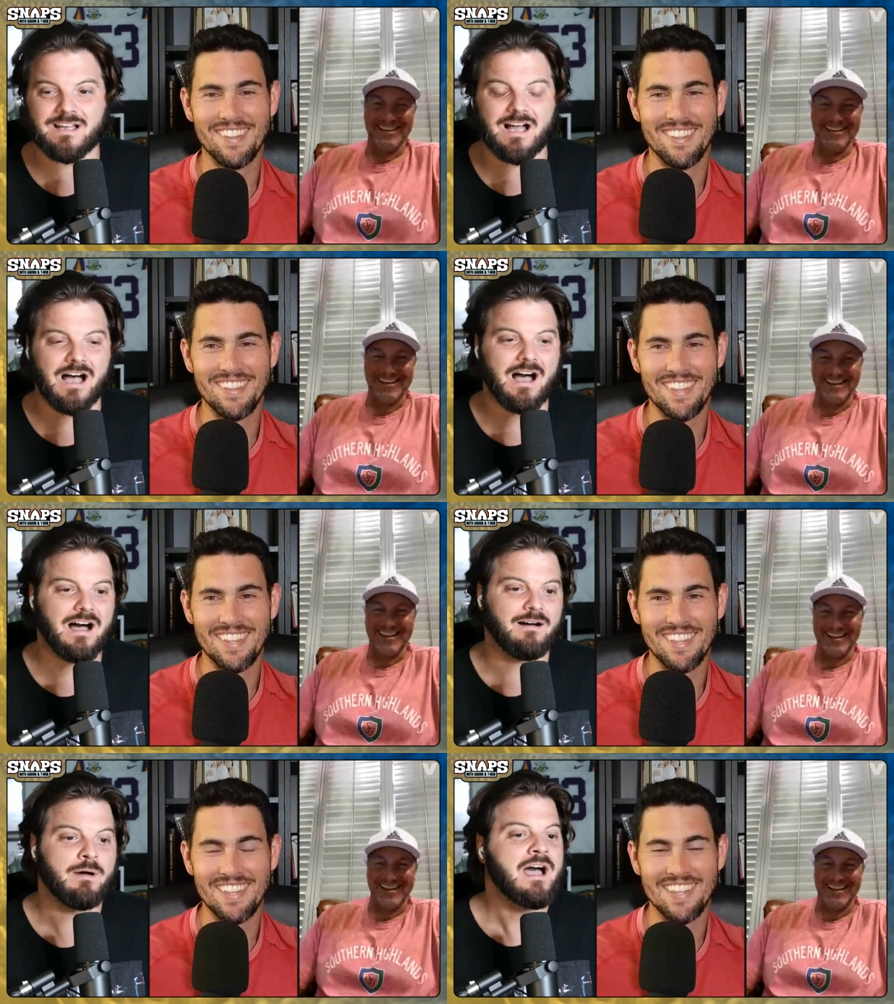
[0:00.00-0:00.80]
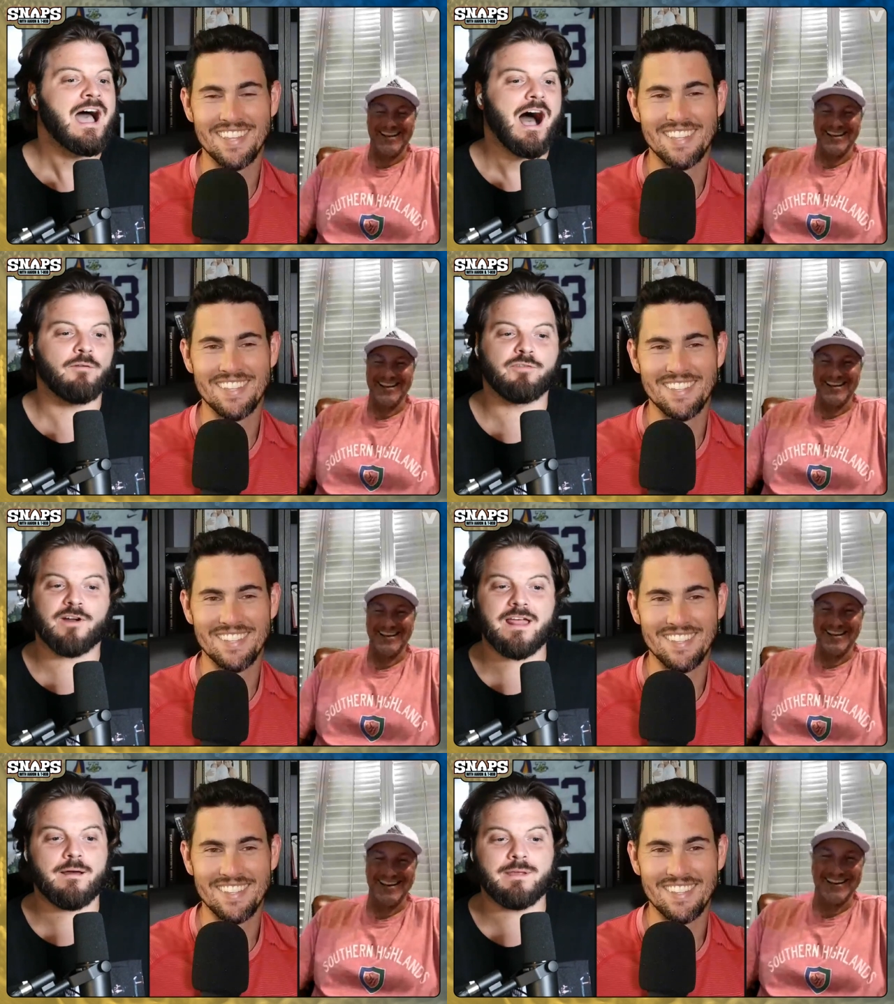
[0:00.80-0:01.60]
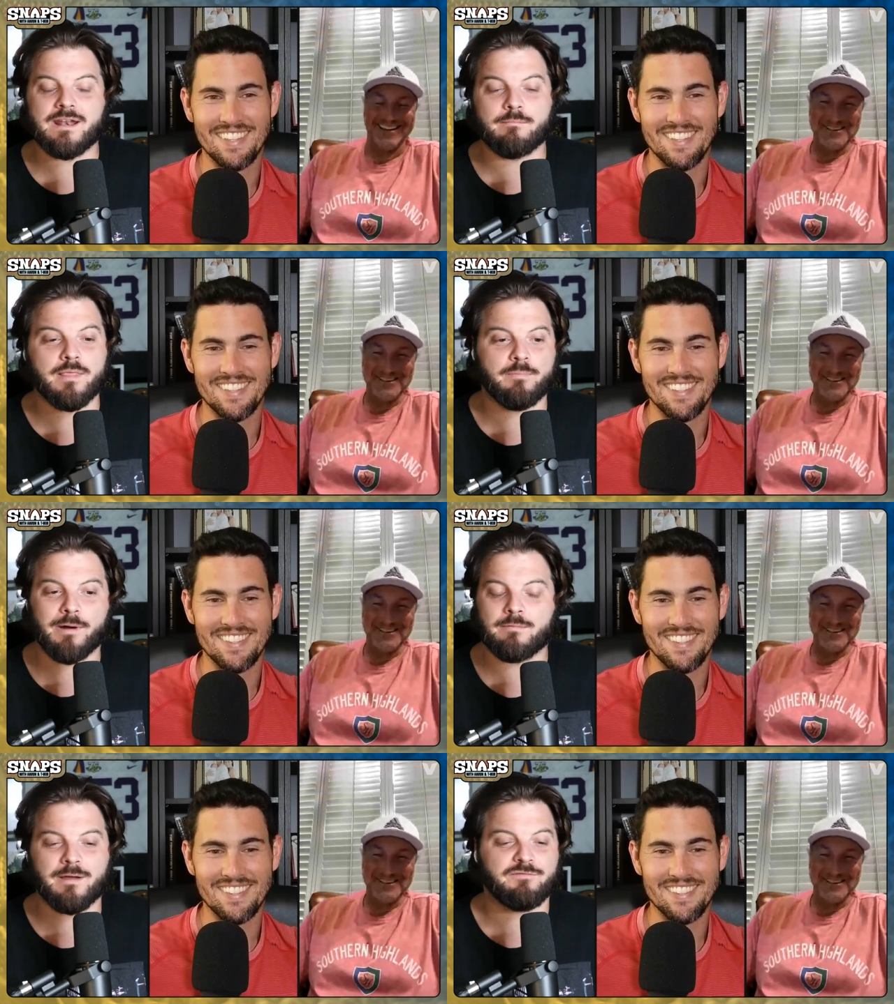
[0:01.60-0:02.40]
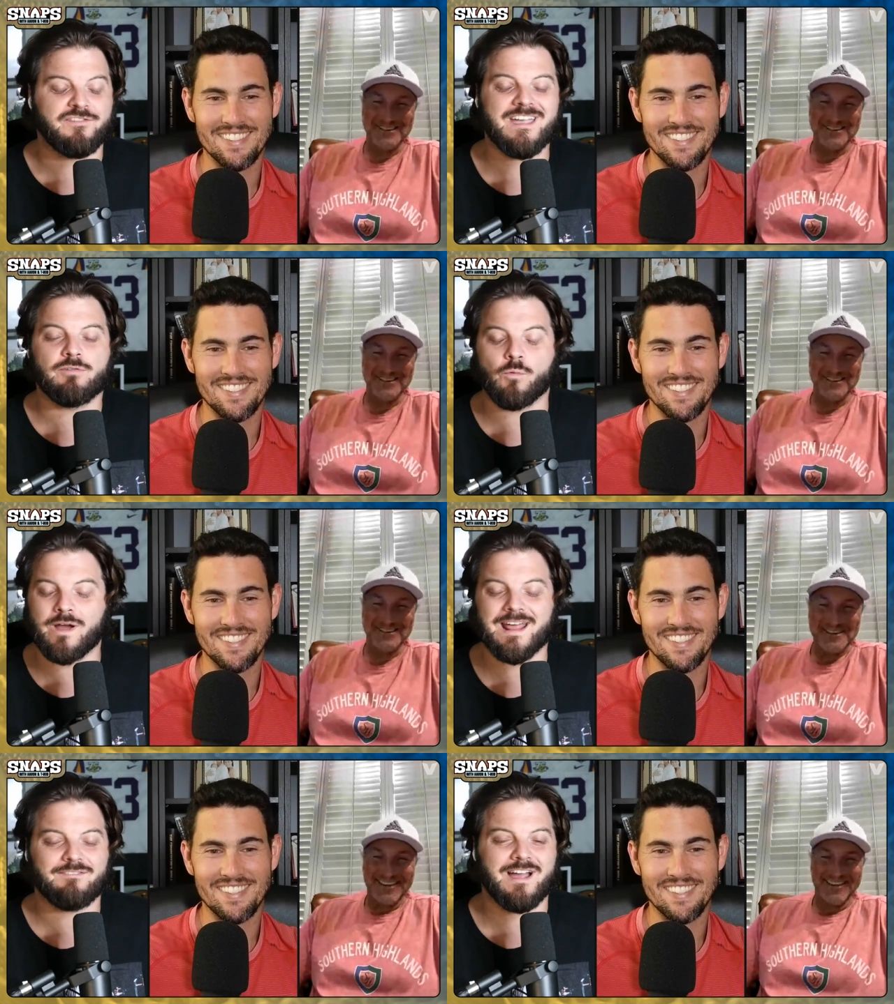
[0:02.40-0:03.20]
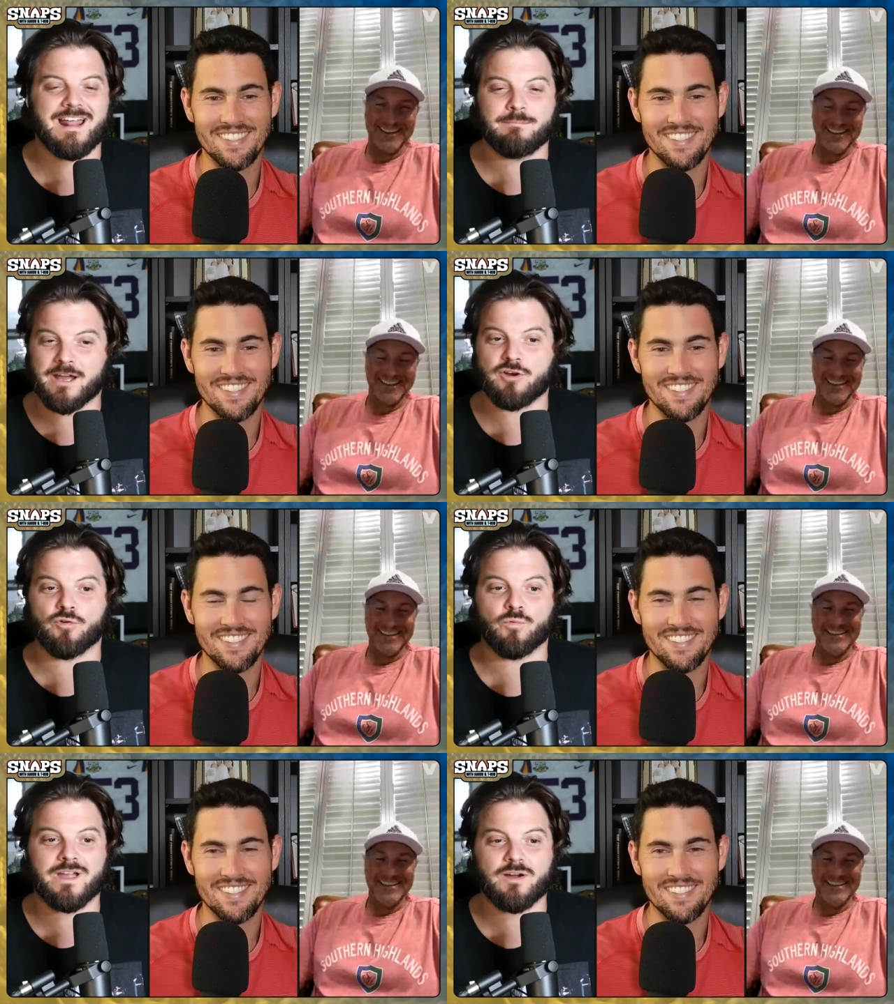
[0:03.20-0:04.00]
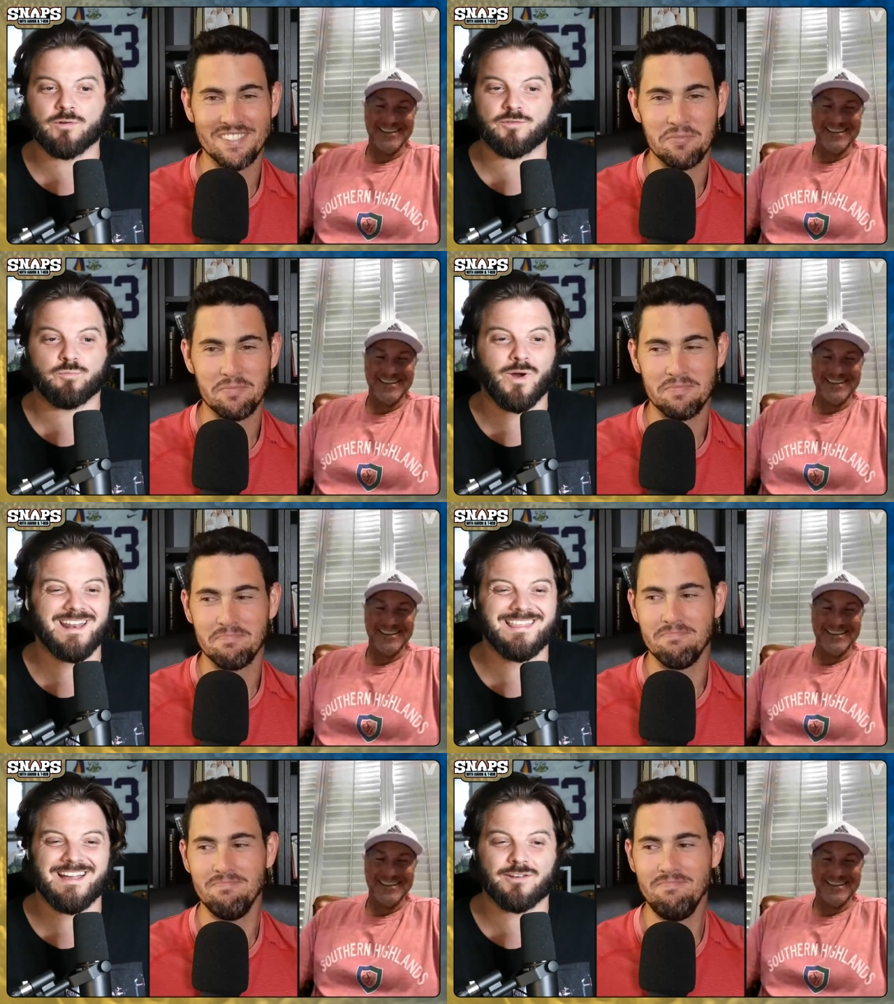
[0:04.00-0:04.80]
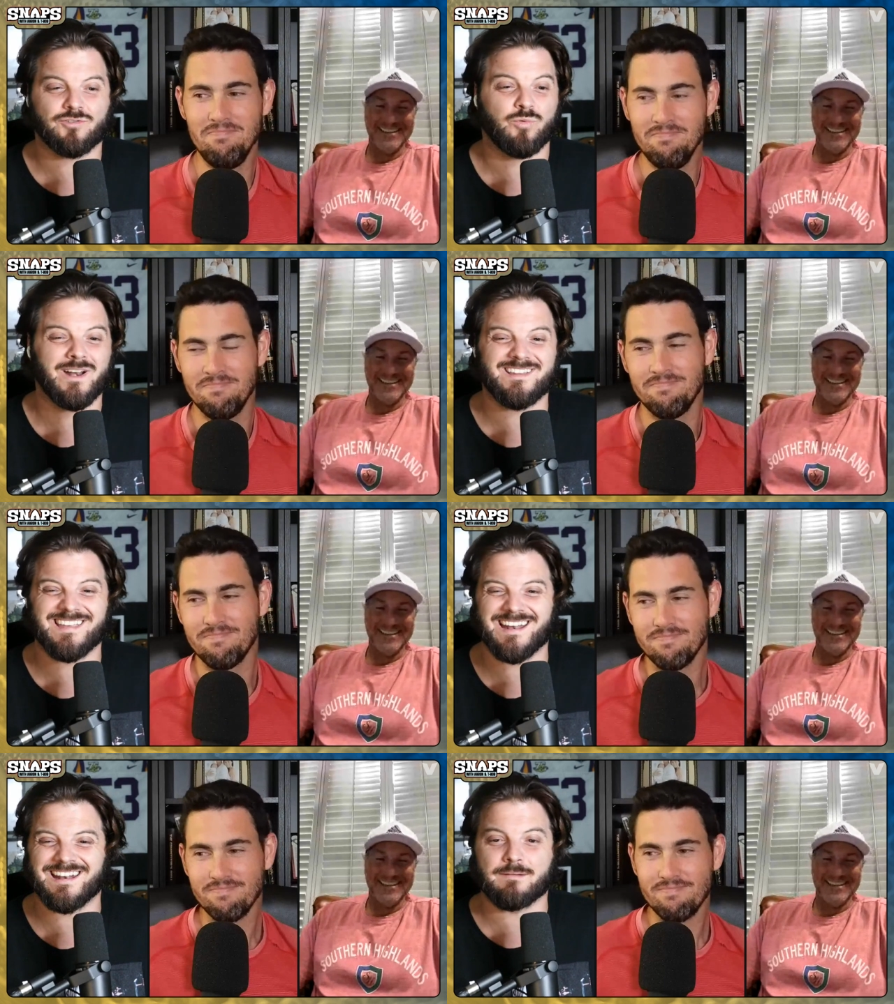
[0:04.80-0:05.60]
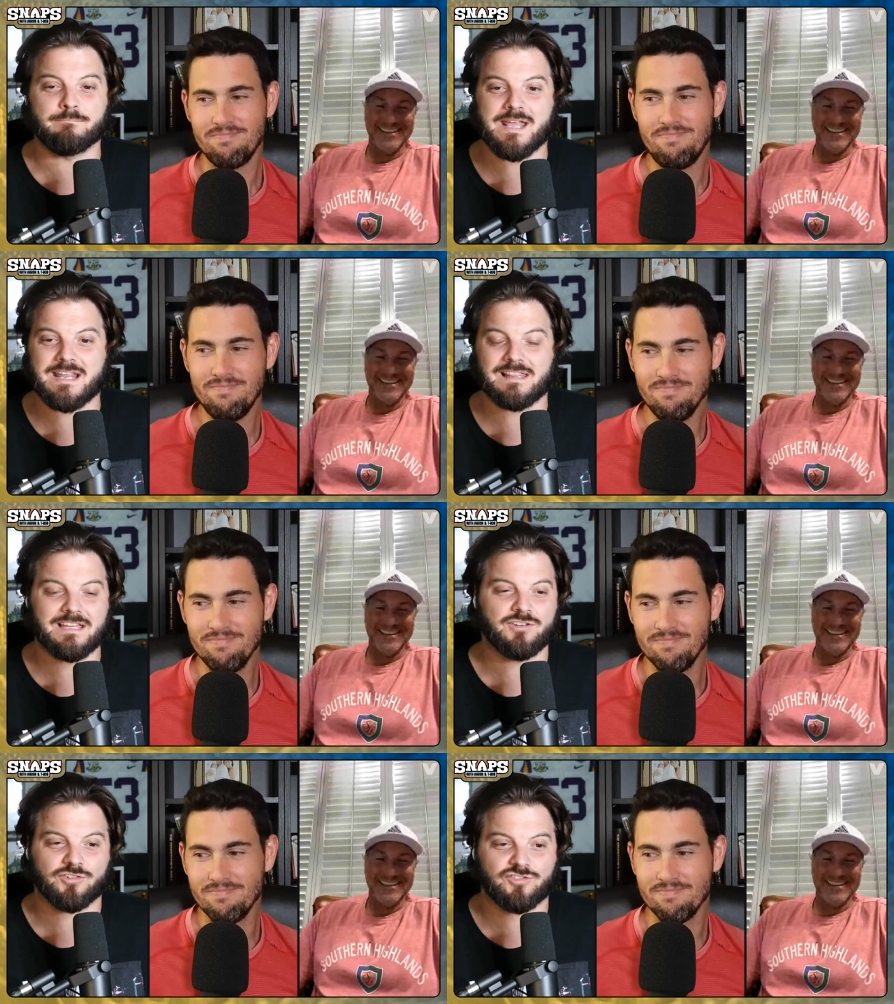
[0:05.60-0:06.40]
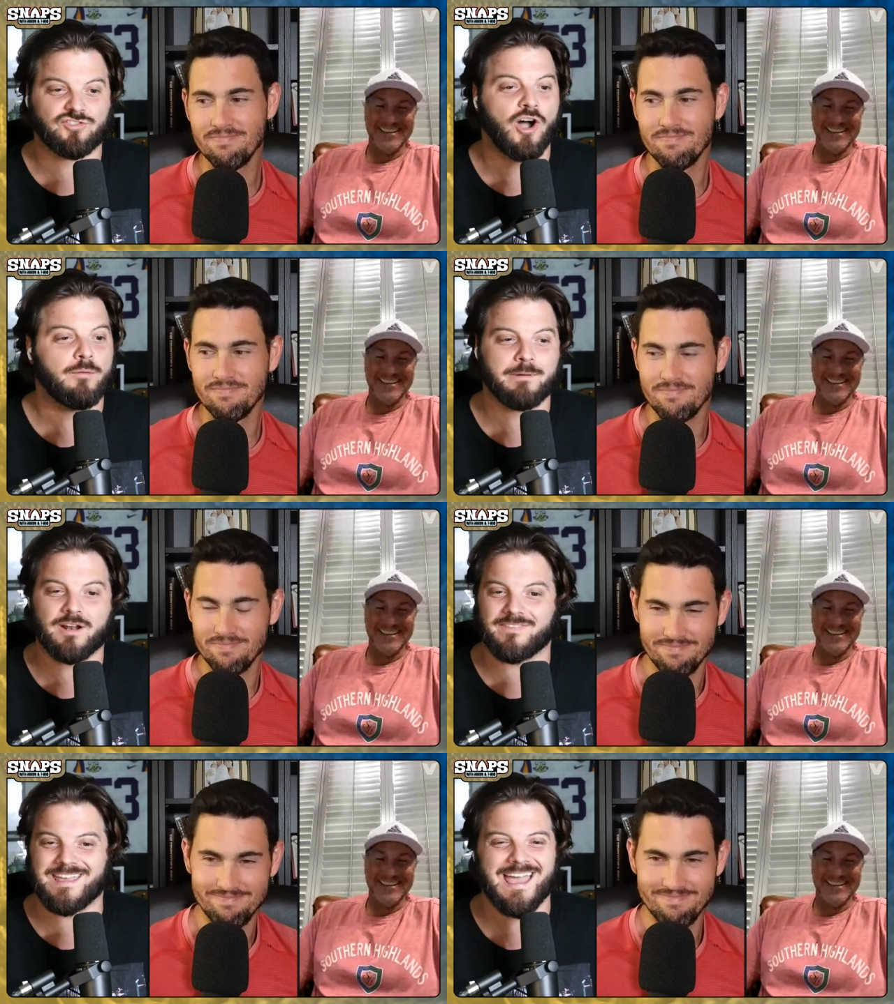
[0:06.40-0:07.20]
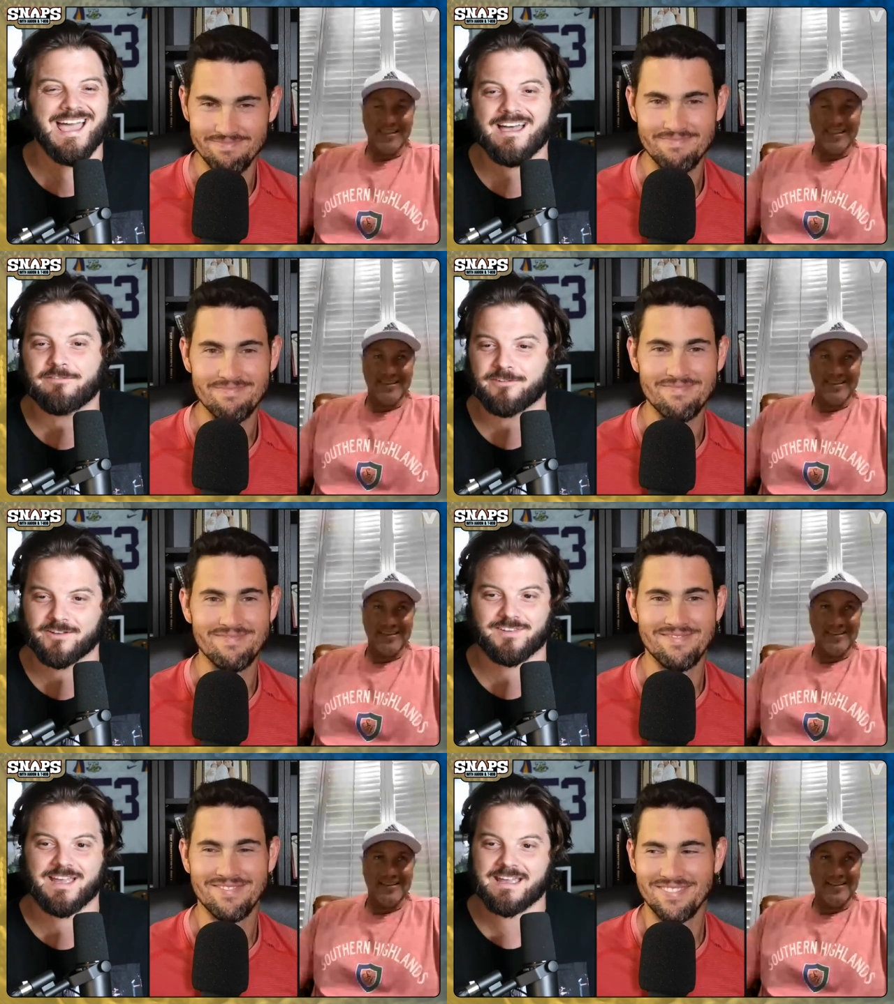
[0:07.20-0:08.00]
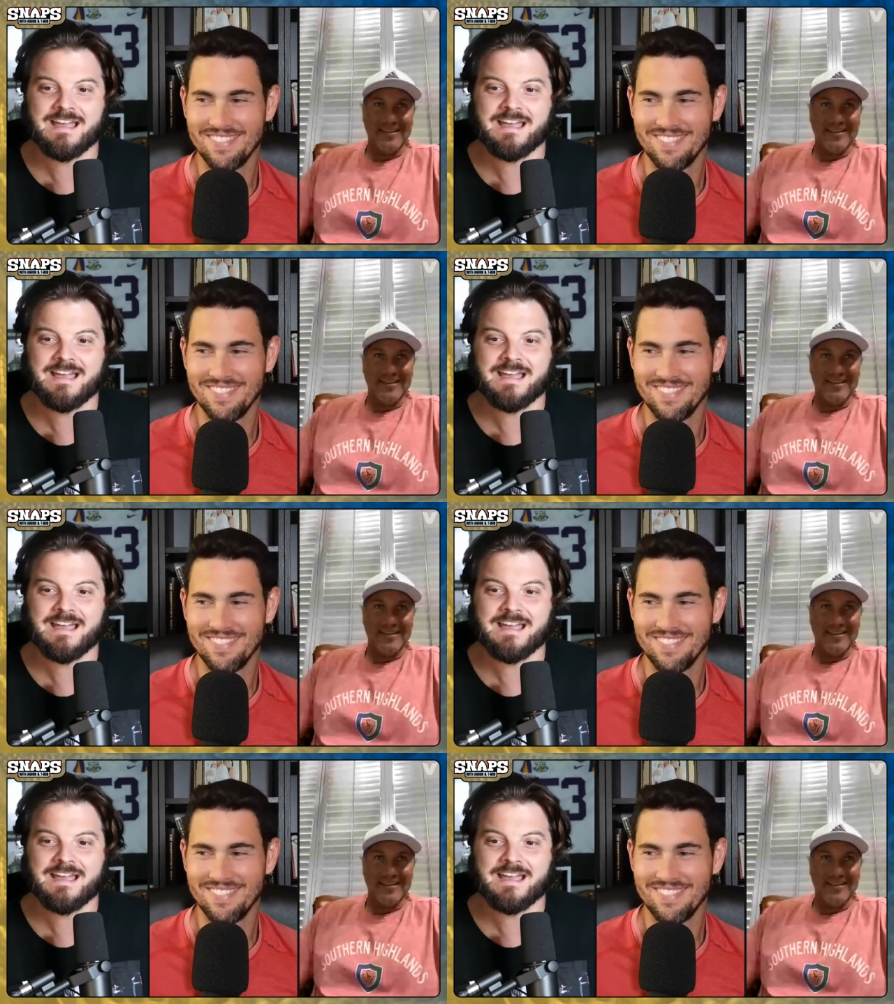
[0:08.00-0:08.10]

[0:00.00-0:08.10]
Speaker 1: I'll forget. I mean, probably my favorite win I ever had in my career was winning there in 2010 and immediately just stomping on the F because, like,